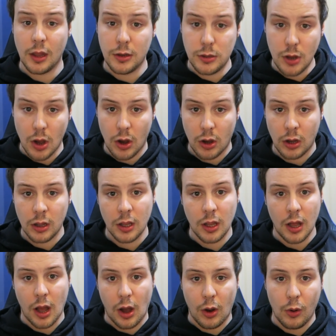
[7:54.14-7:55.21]
Not,
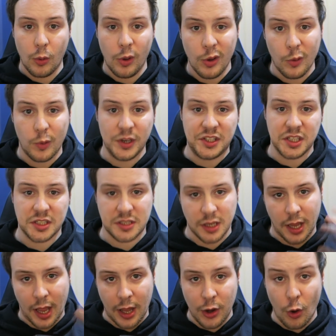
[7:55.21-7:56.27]
oh, we're just
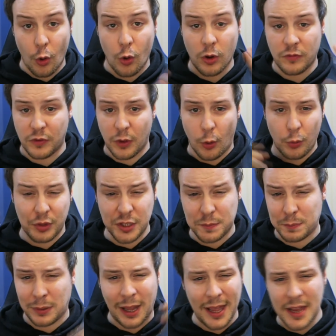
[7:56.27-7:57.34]
an org for all these
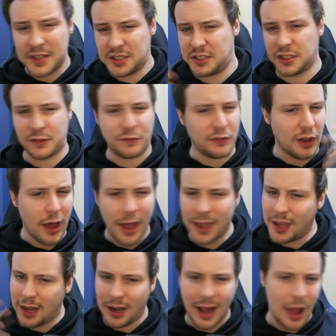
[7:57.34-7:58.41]
players to just fly
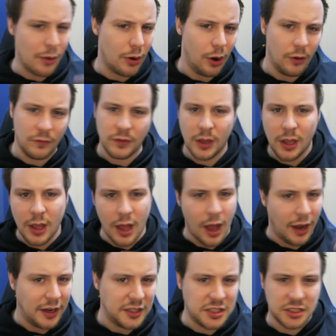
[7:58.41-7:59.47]
in and out of.
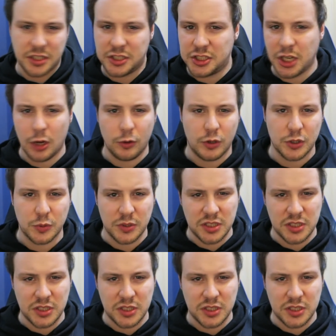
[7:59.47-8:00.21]
And it's just a joke because we're